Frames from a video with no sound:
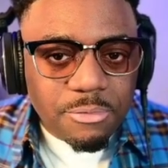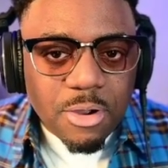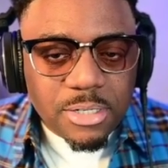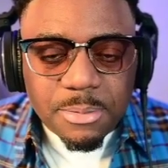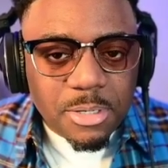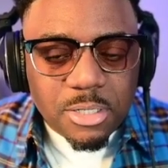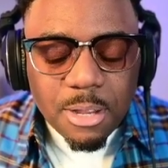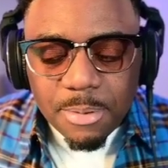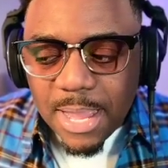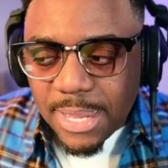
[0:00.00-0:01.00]
some of the
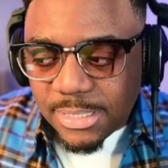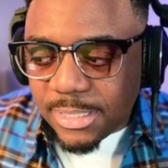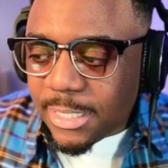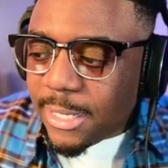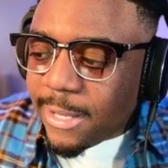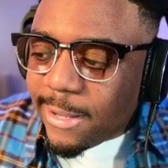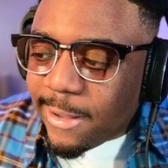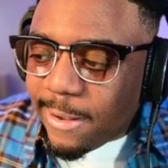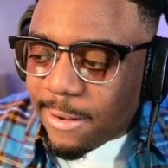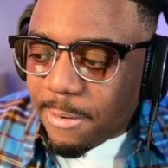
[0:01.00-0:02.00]
top guys.
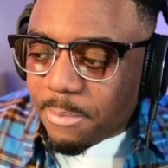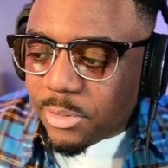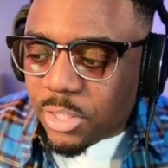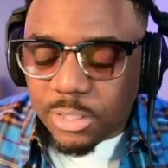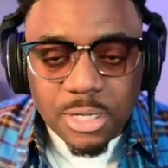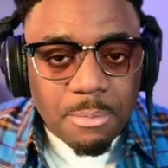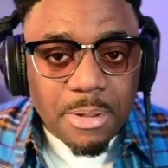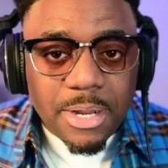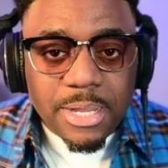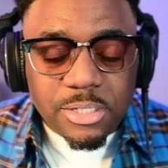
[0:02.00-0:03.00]
Jailton
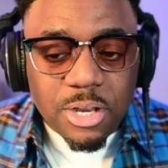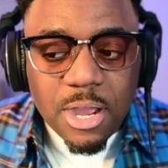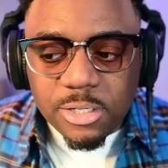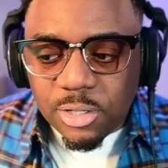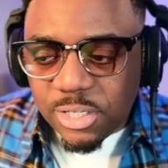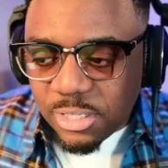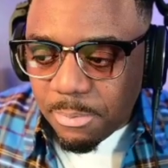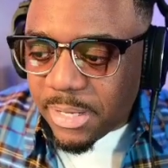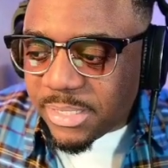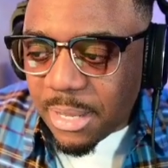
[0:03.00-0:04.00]
Almeida has not. So this is a
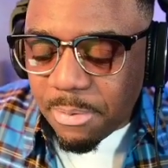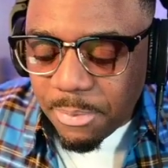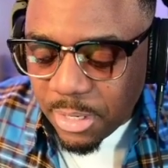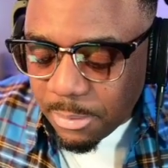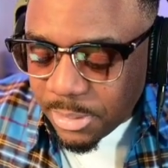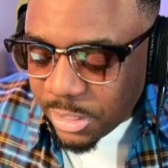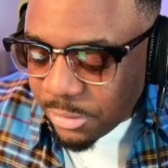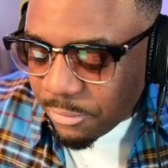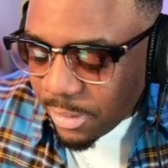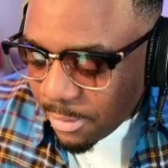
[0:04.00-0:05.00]
big step up in competition
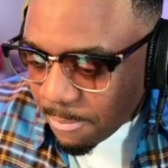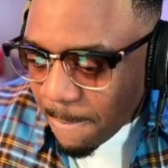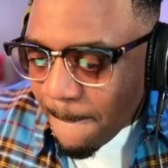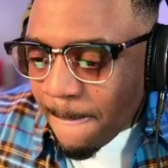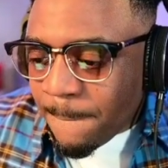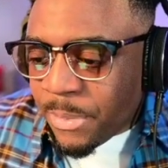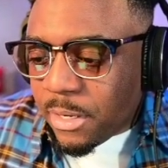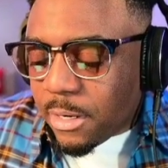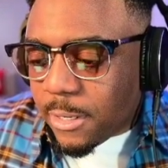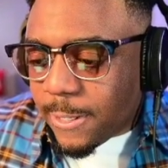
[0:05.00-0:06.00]
for him.
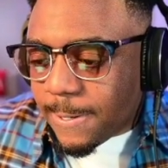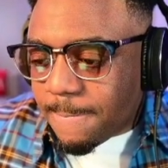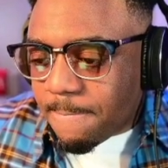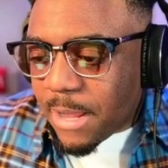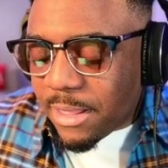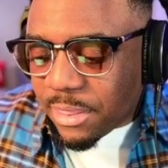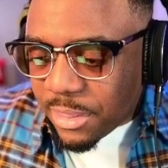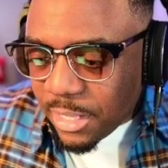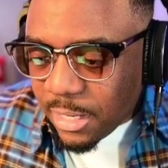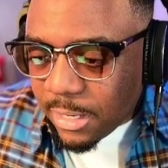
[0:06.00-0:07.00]
I
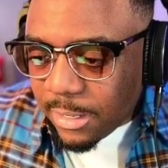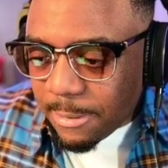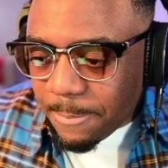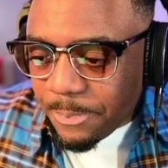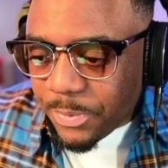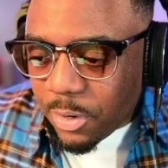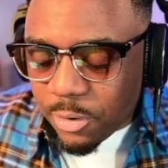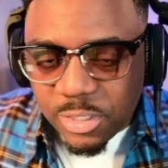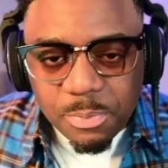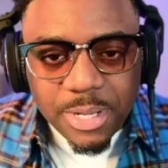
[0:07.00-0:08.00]
think
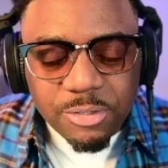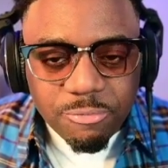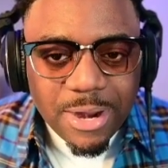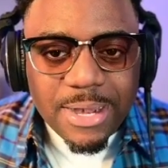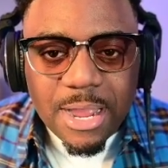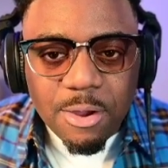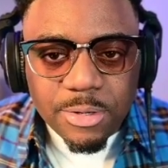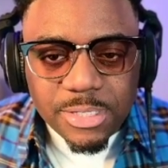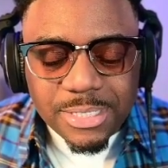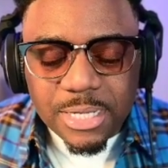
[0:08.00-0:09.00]
Curtis Blades right now at
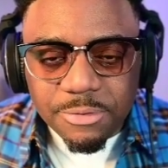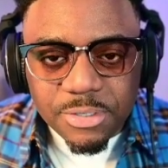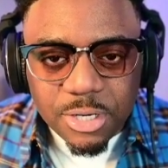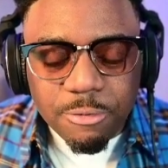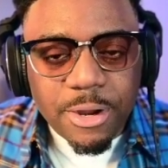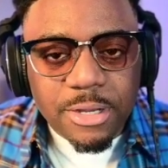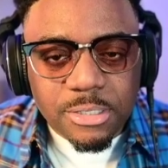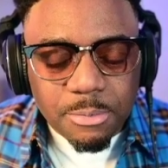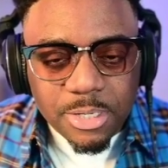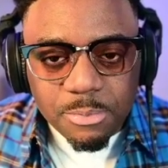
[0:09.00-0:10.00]
this stage of his career
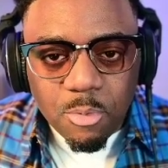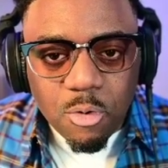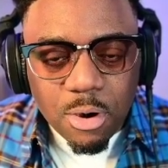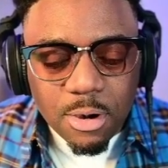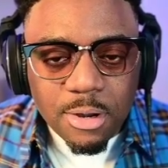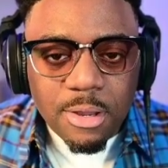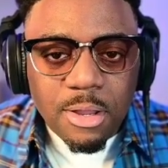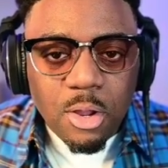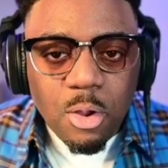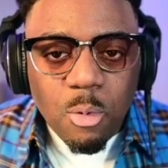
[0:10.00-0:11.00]
is more
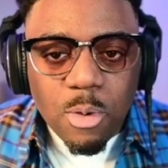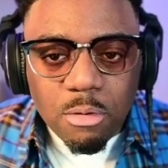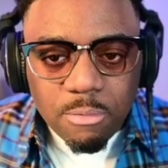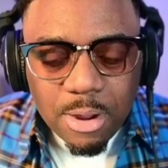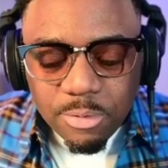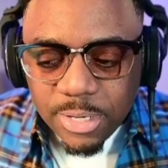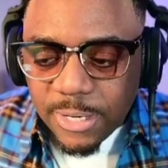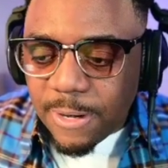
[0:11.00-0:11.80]
well-rounded.